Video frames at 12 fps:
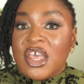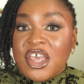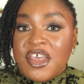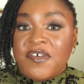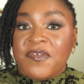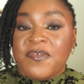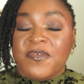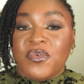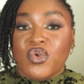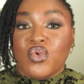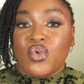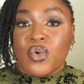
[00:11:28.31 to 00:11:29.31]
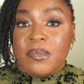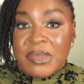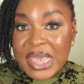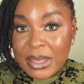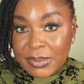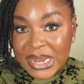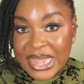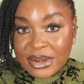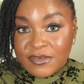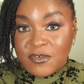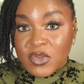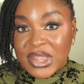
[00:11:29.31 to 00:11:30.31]
If you don't make
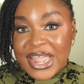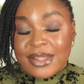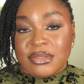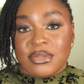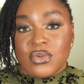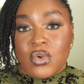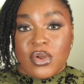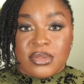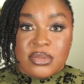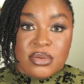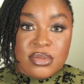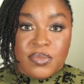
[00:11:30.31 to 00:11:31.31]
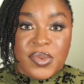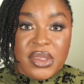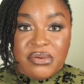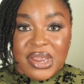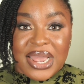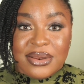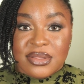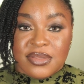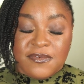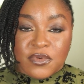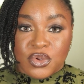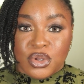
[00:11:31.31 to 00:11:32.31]
plan for that to continue to be a reality
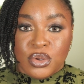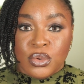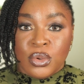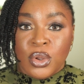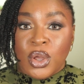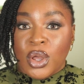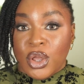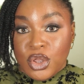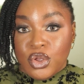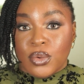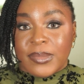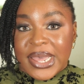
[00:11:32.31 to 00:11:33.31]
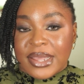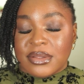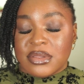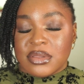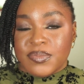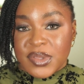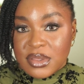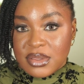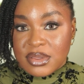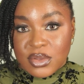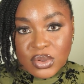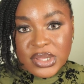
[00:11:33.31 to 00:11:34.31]
for you, you might be
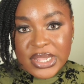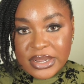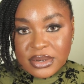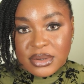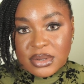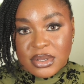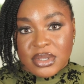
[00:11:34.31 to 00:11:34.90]
stunted.